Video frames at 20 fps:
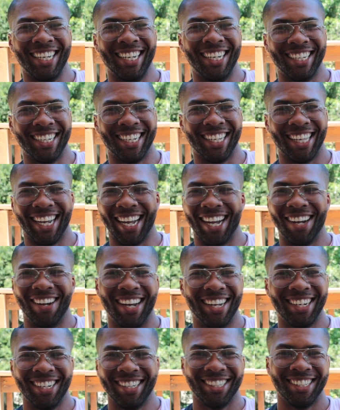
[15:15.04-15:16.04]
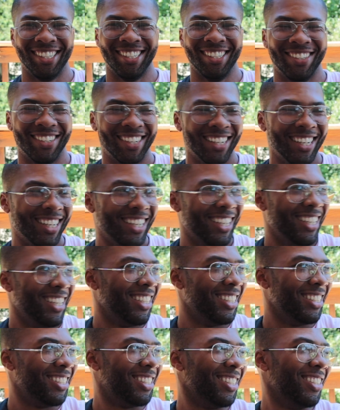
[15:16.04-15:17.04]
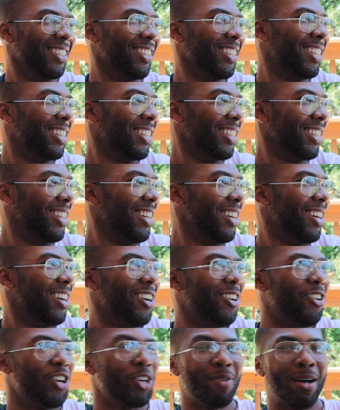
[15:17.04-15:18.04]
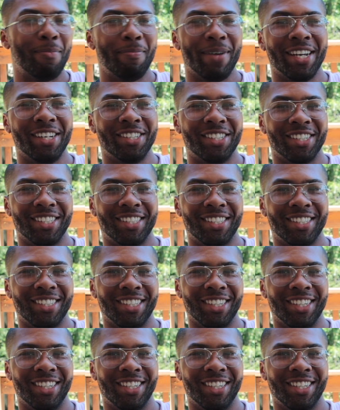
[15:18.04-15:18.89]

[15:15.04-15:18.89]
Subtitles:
Like I don't have nothing to do. And so one of my managers